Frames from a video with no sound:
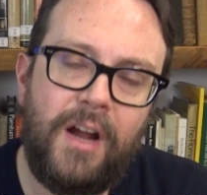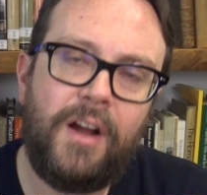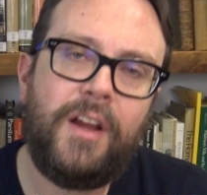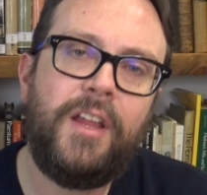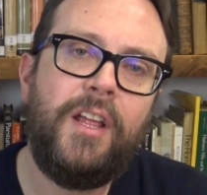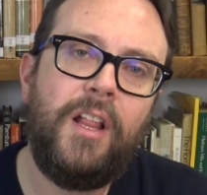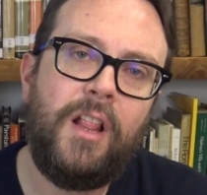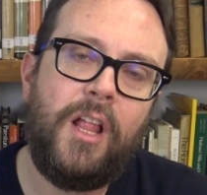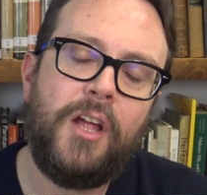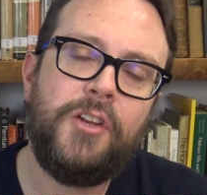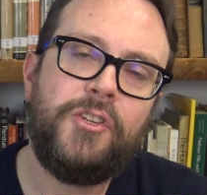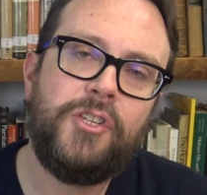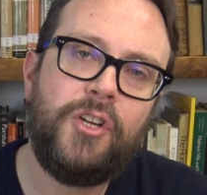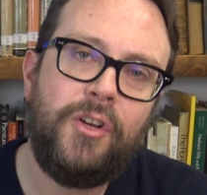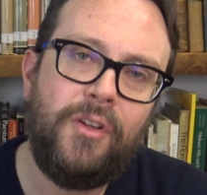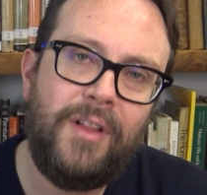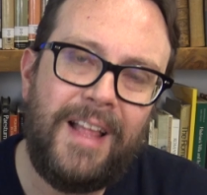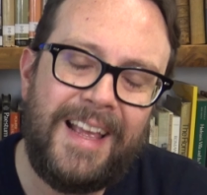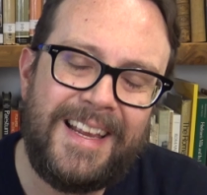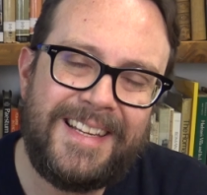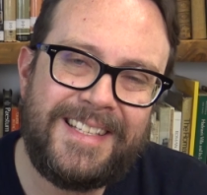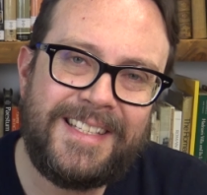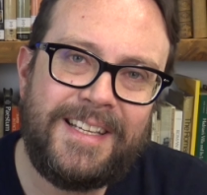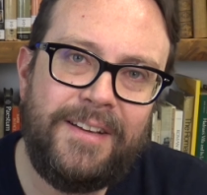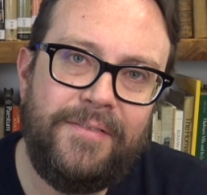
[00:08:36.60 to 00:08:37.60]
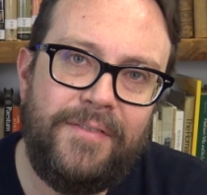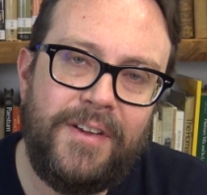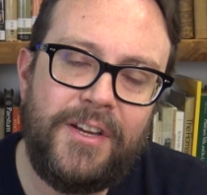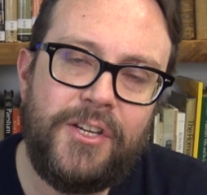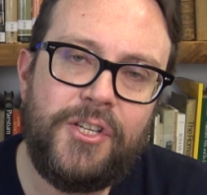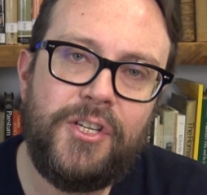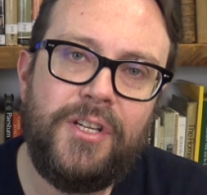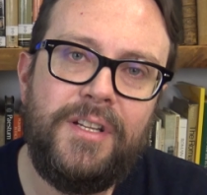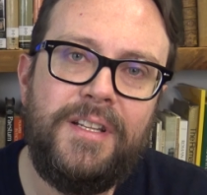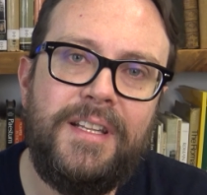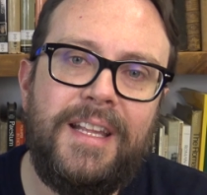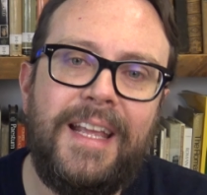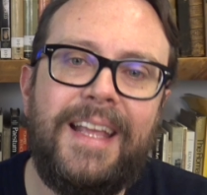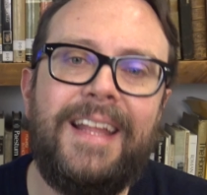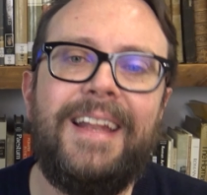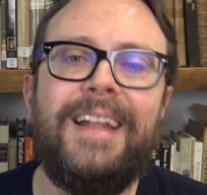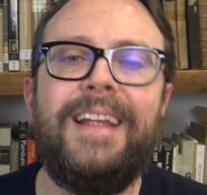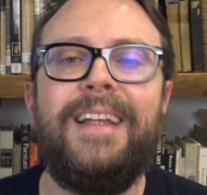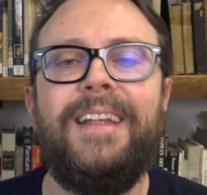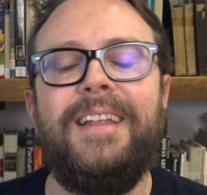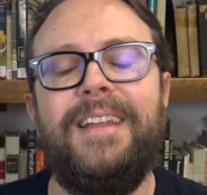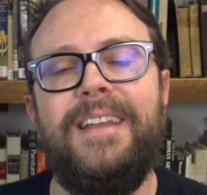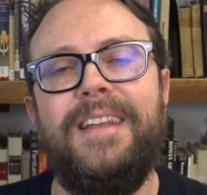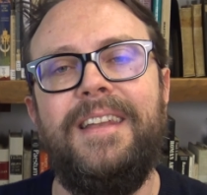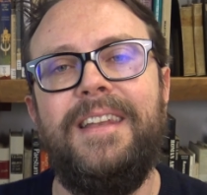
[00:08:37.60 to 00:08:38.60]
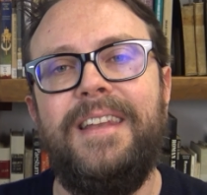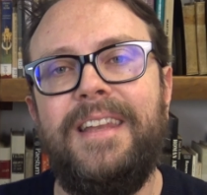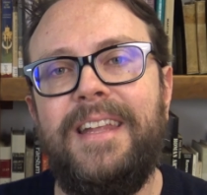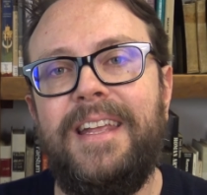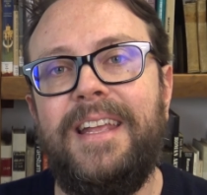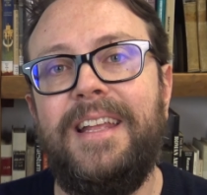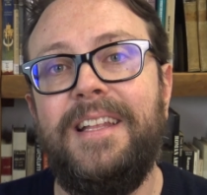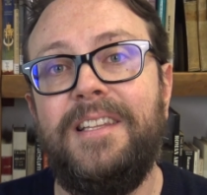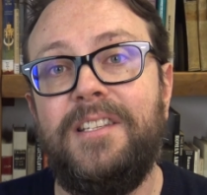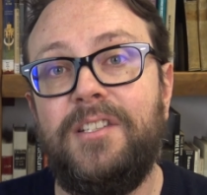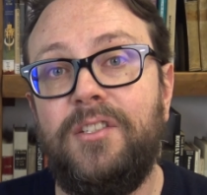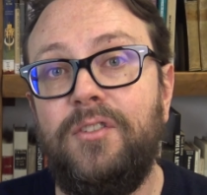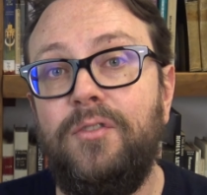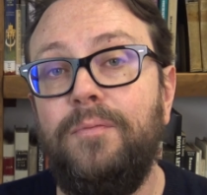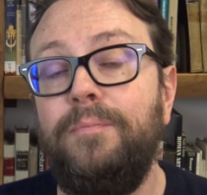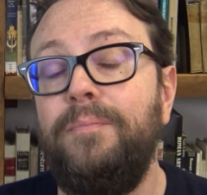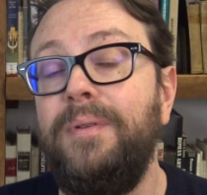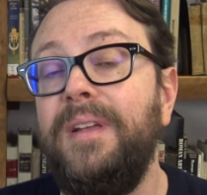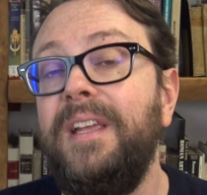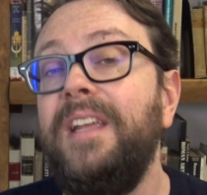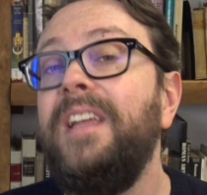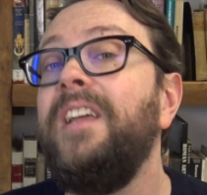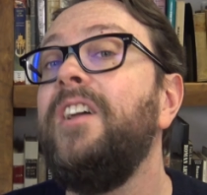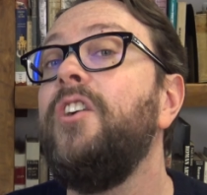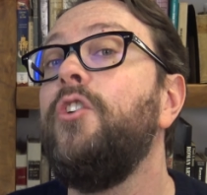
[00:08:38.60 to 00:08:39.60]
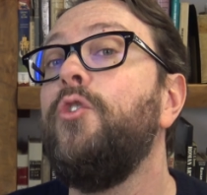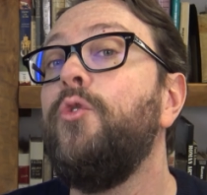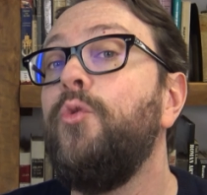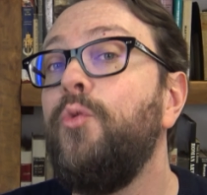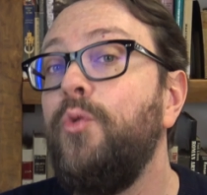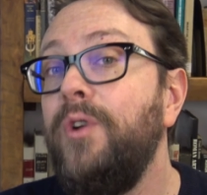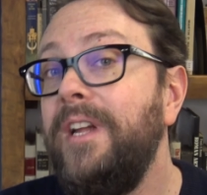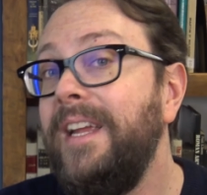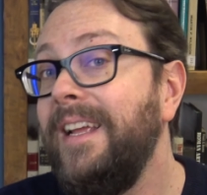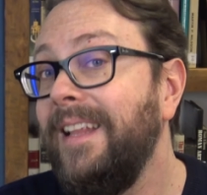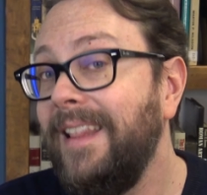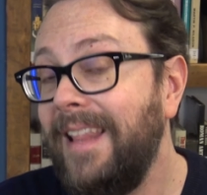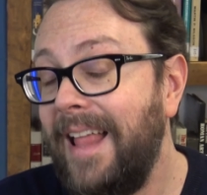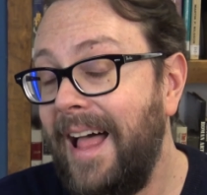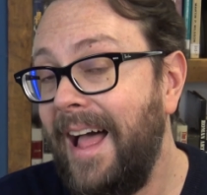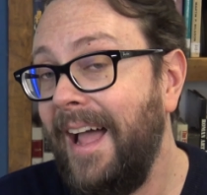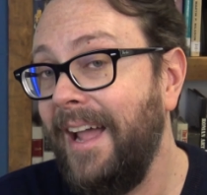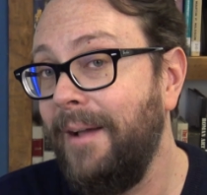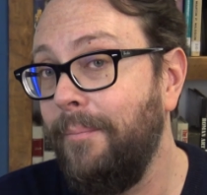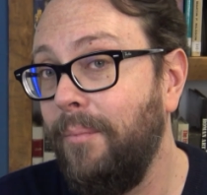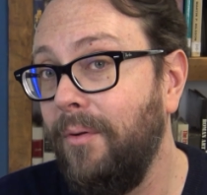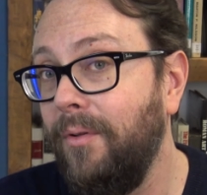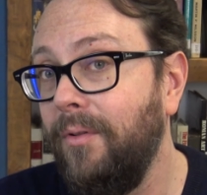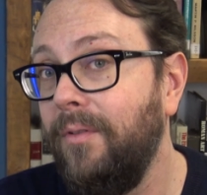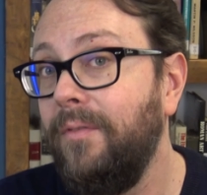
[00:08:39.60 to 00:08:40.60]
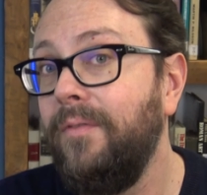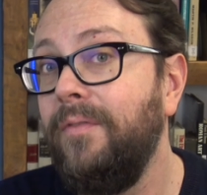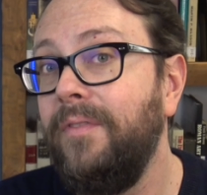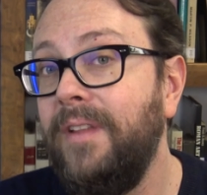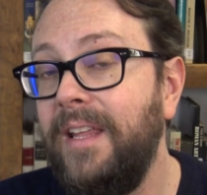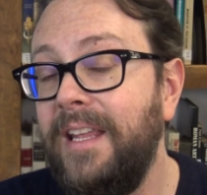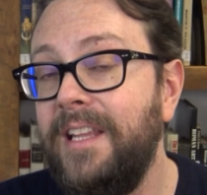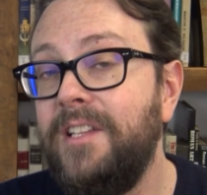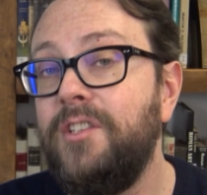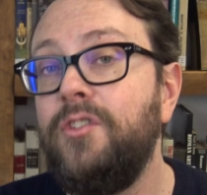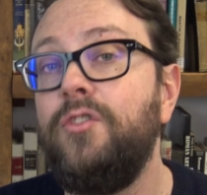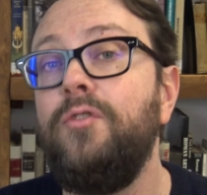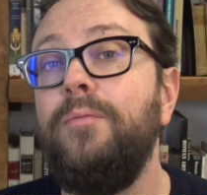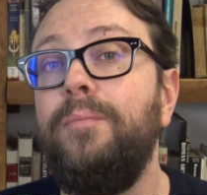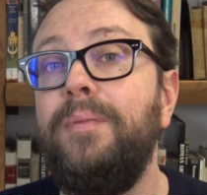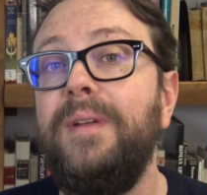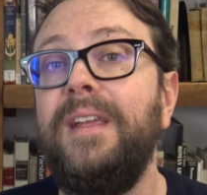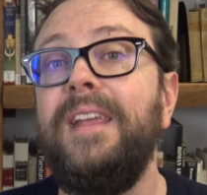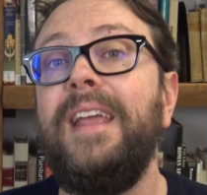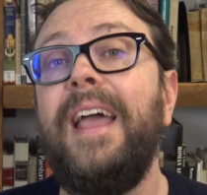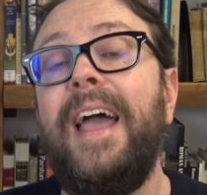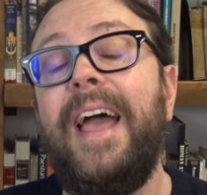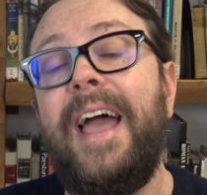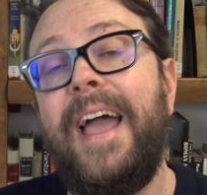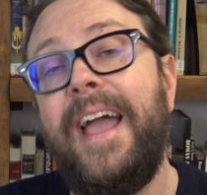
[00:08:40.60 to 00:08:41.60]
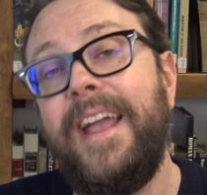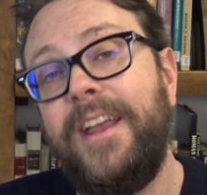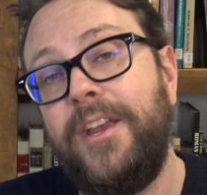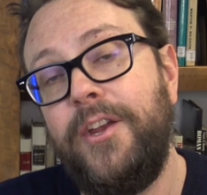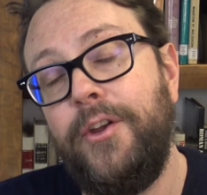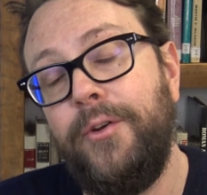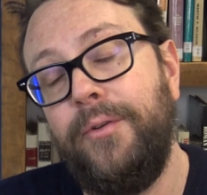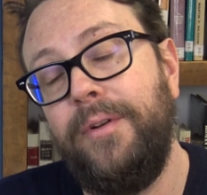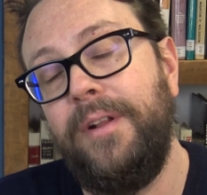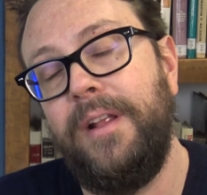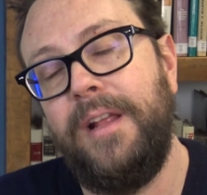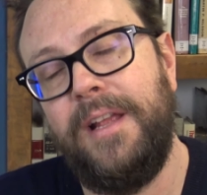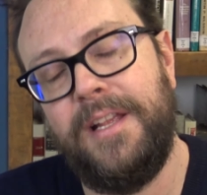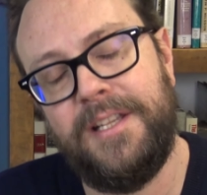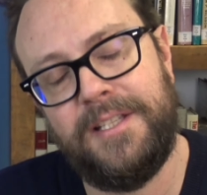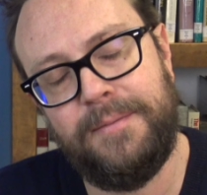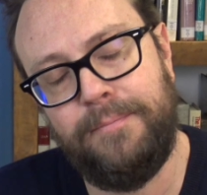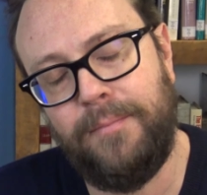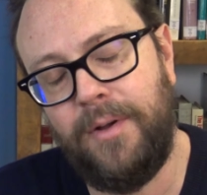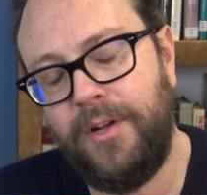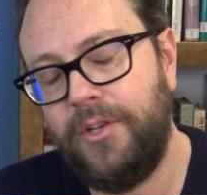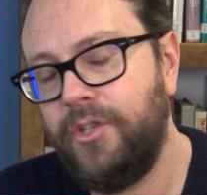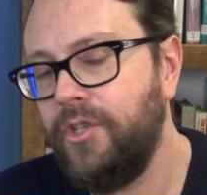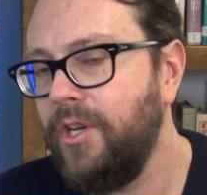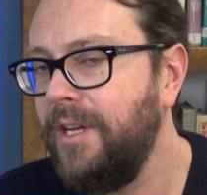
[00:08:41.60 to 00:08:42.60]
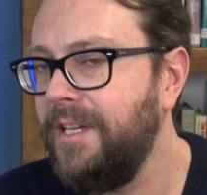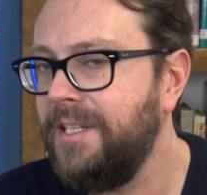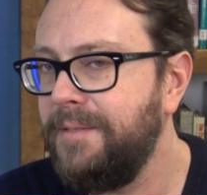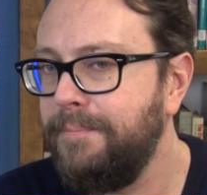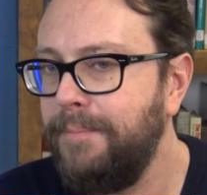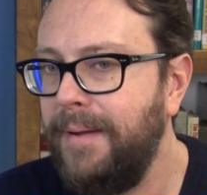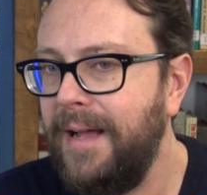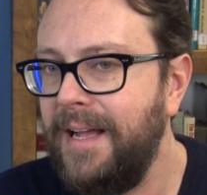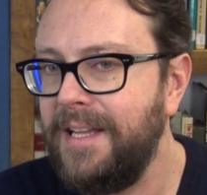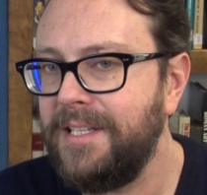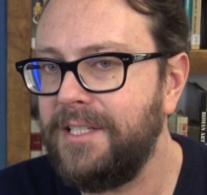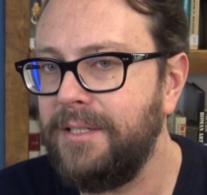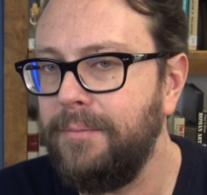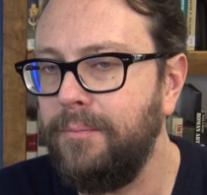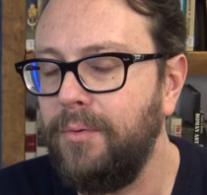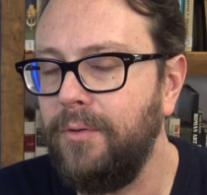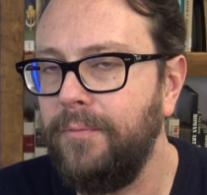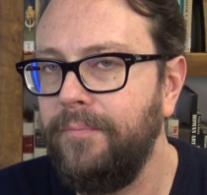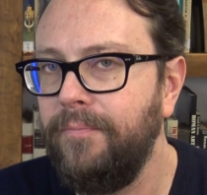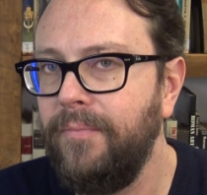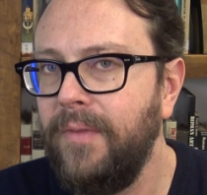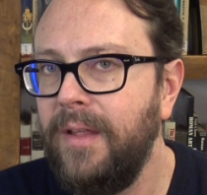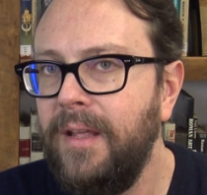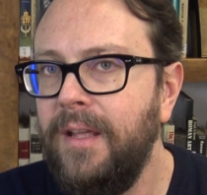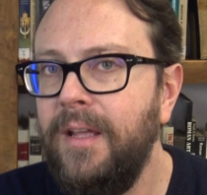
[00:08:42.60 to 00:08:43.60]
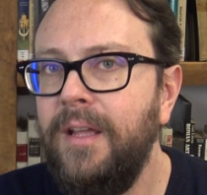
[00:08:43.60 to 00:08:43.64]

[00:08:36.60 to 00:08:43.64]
archaeological excavation data needs to be reliable, needs to be accurate as much as possible.